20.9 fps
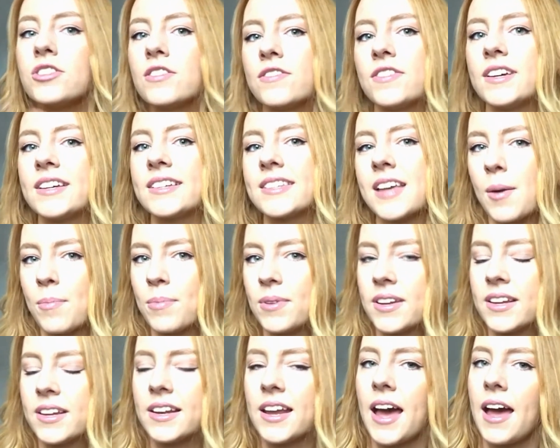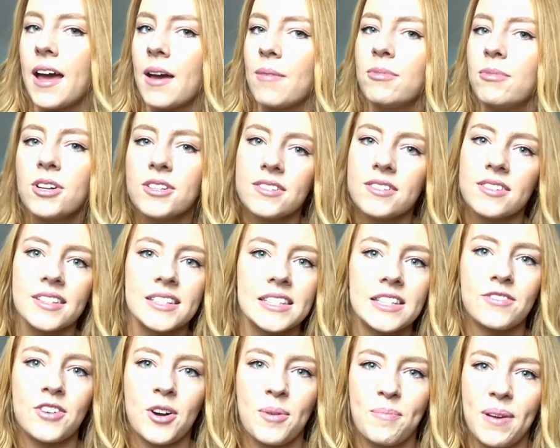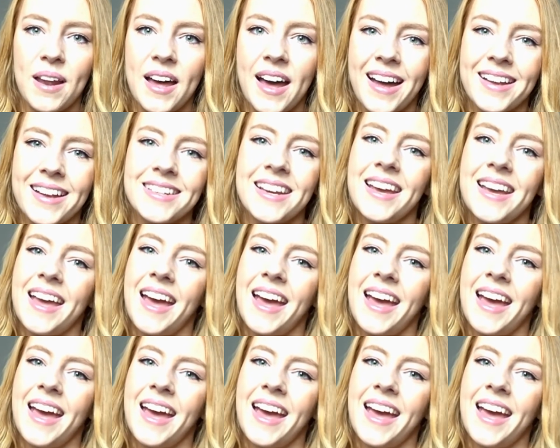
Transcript: of things happening, lots of things I've got planned.